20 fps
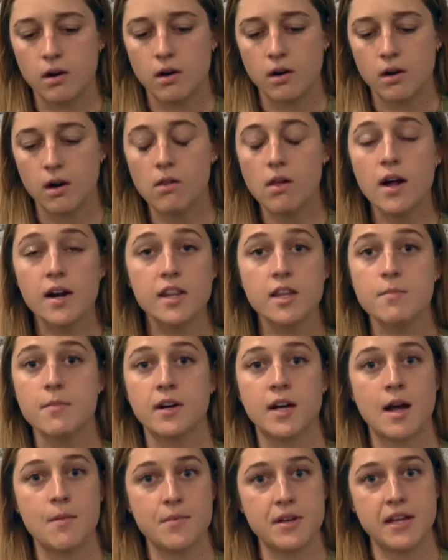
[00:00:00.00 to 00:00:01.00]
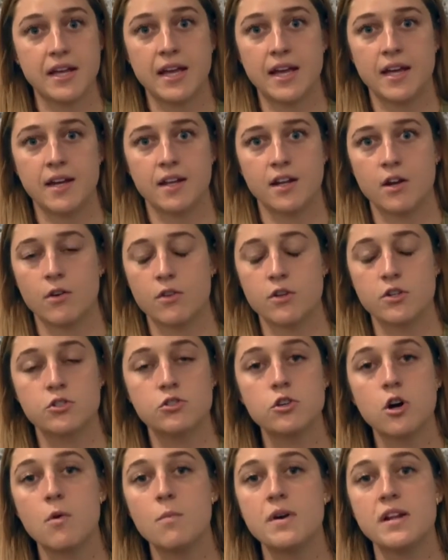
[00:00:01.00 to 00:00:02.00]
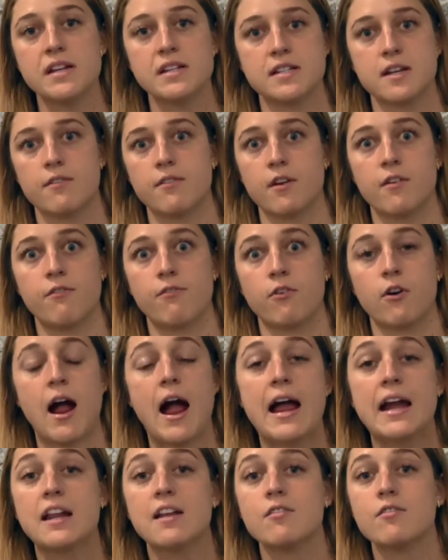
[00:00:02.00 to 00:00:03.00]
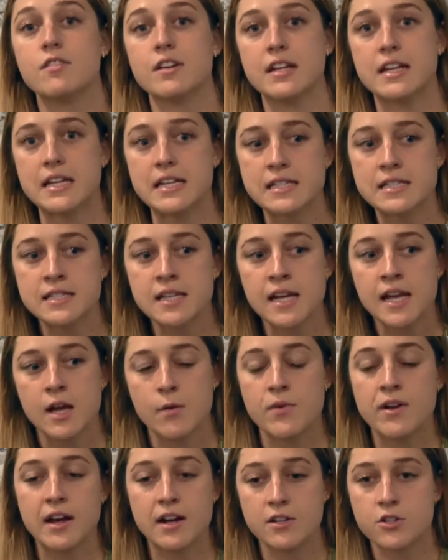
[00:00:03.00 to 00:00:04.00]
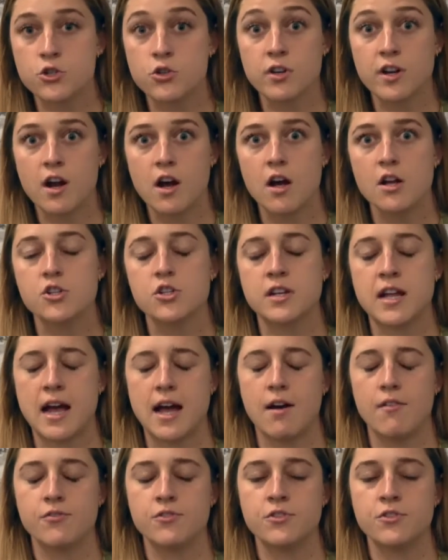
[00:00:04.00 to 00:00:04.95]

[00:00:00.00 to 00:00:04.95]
A lot of them are coming in, there's so many a variety of needs, and we kind of triage and have